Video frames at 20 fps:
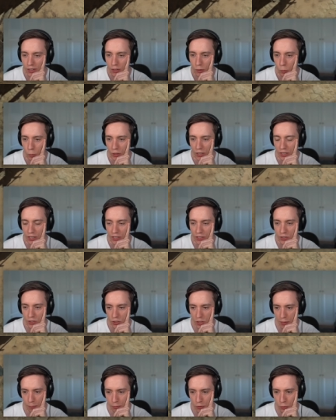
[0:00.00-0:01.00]
We
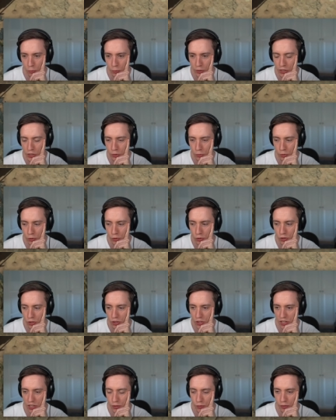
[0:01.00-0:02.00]
stopped the ritual
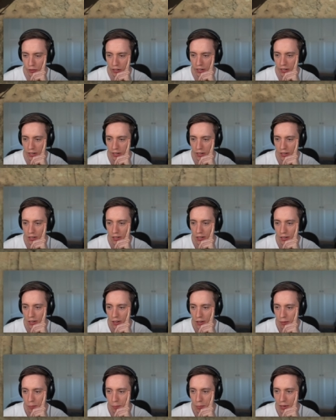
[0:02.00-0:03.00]
successfully,
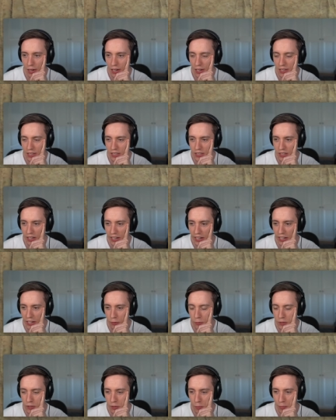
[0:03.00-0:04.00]
but this lady
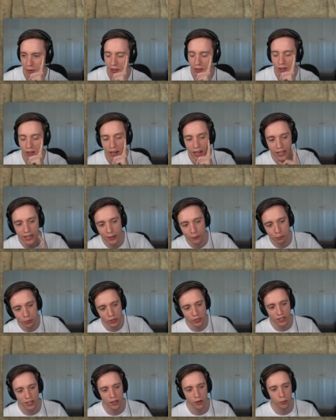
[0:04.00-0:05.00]
was about
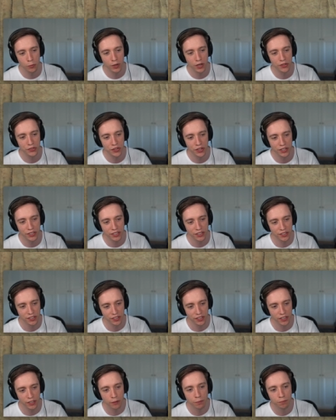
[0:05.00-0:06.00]
80% of the way there, I
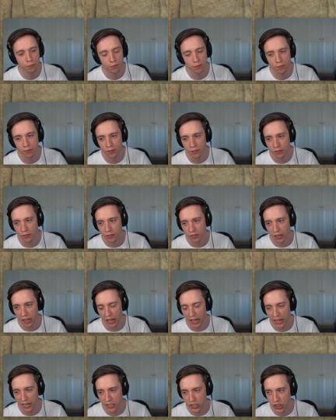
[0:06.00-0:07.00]
think.
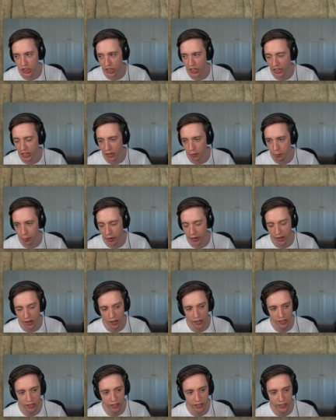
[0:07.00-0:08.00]
And she can
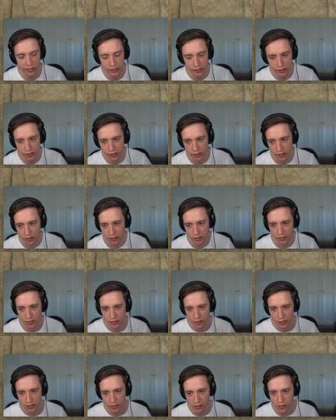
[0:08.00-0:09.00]
apparently hear
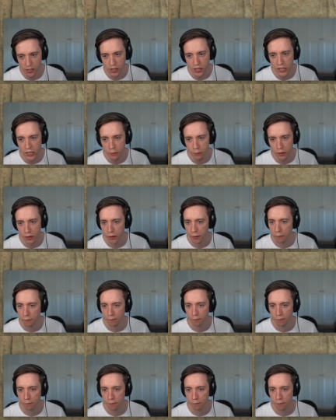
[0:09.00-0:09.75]
the demon.